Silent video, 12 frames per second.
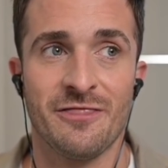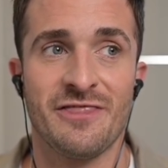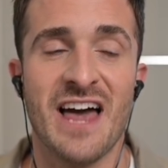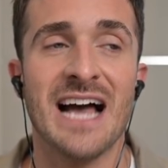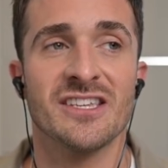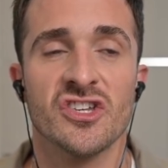
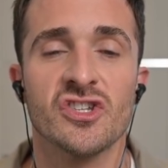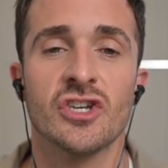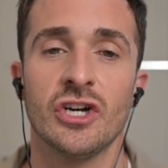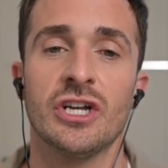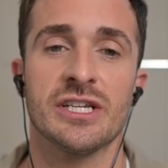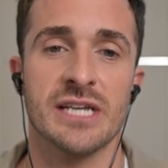that's as
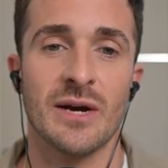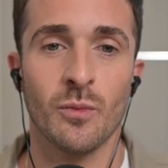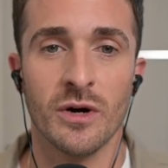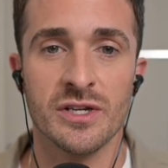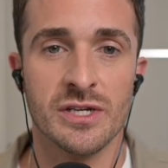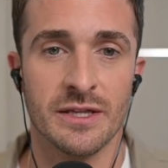good as I
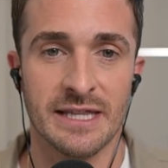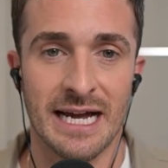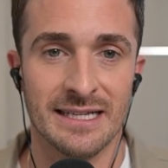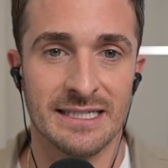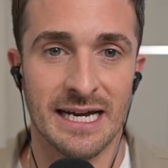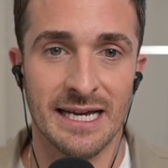was on
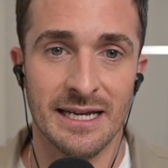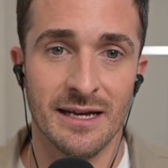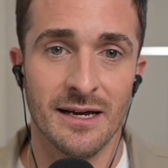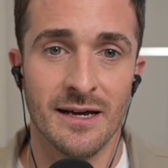that day.